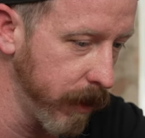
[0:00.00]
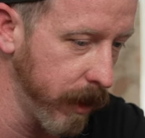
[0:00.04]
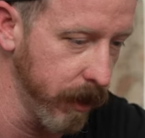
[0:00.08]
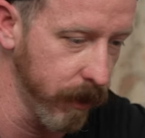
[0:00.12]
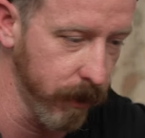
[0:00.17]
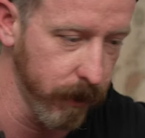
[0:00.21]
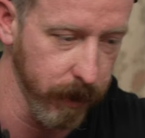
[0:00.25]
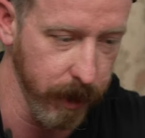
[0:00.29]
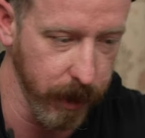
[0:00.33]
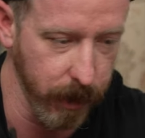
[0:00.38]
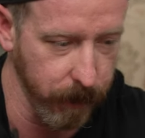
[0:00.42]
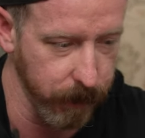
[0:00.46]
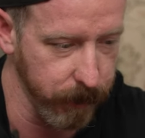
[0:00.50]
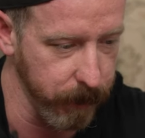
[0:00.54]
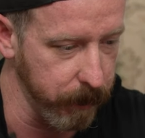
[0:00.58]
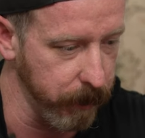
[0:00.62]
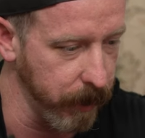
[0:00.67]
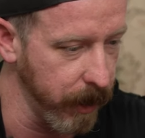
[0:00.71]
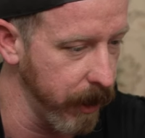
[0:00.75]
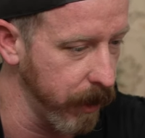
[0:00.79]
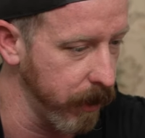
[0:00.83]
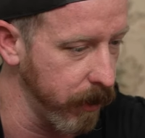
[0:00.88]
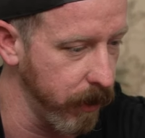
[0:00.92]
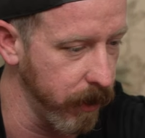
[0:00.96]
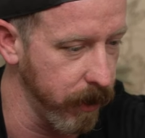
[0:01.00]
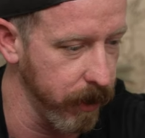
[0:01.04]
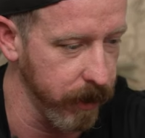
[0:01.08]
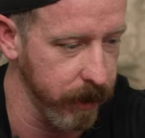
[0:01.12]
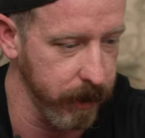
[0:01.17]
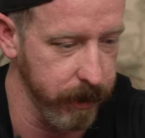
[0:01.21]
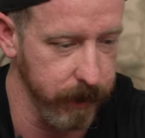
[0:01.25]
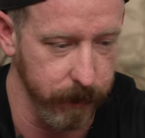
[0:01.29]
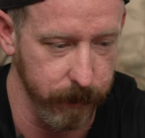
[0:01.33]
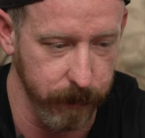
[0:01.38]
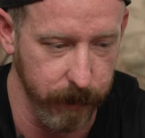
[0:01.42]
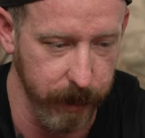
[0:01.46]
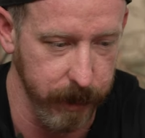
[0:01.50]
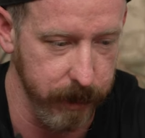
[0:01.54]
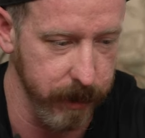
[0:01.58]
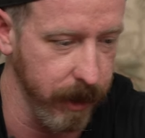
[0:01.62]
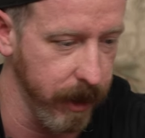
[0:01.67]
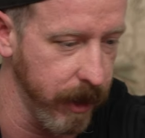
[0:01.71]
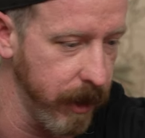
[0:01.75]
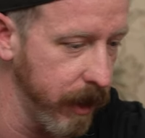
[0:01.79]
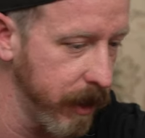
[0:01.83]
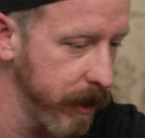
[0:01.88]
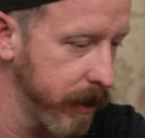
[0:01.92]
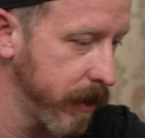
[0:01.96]
you know, right off the Black Hawk, right to
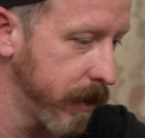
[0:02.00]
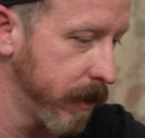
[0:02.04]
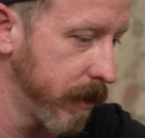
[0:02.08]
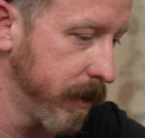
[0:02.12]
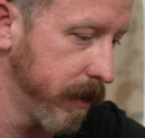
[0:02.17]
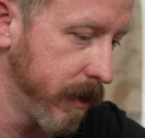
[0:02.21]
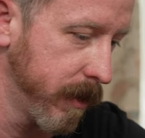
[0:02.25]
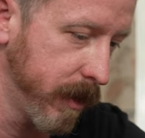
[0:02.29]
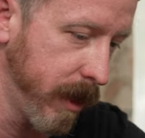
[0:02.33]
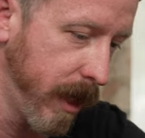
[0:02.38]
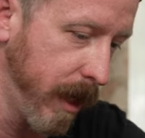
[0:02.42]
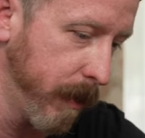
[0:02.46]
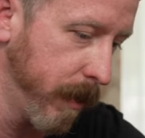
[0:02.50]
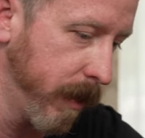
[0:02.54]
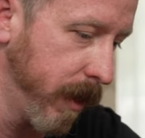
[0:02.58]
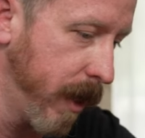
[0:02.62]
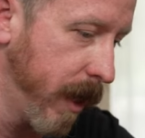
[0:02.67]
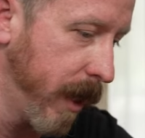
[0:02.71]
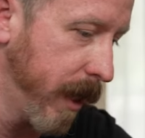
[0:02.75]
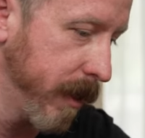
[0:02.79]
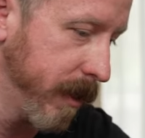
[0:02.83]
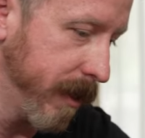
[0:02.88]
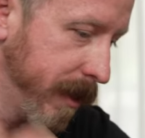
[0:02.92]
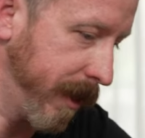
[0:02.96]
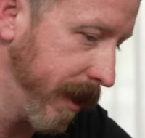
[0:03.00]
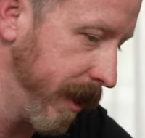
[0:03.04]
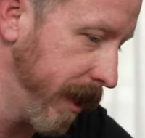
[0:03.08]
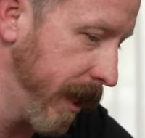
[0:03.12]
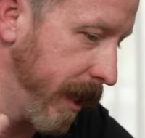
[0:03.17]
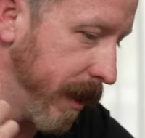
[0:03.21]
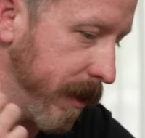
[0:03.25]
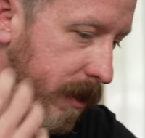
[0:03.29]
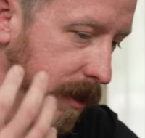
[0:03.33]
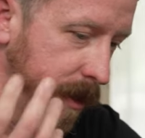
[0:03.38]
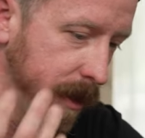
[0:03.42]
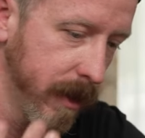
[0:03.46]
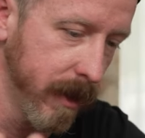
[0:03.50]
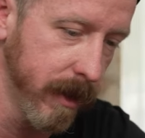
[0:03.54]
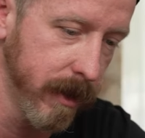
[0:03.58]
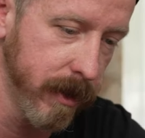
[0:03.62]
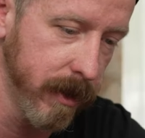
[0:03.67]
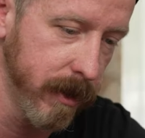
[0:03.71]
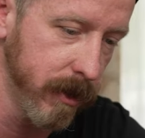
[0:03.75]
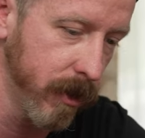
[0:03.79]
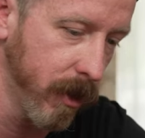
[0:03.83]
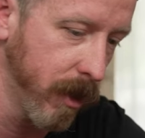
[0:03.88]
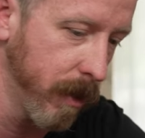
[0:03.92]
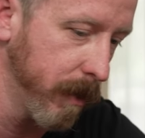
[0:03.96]
us, stabilized and get out to
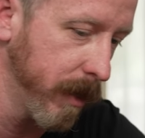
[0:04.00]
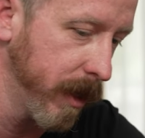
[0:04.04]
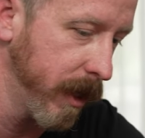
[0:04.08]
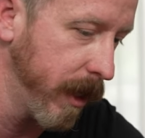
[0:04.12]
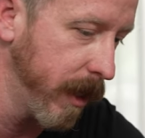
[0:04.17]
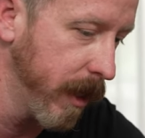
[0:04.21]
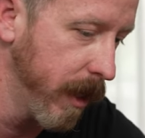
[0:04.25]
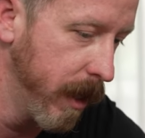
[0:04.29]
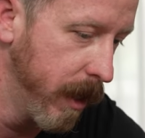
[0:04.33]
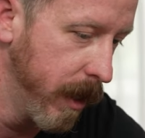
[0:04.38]
Germany.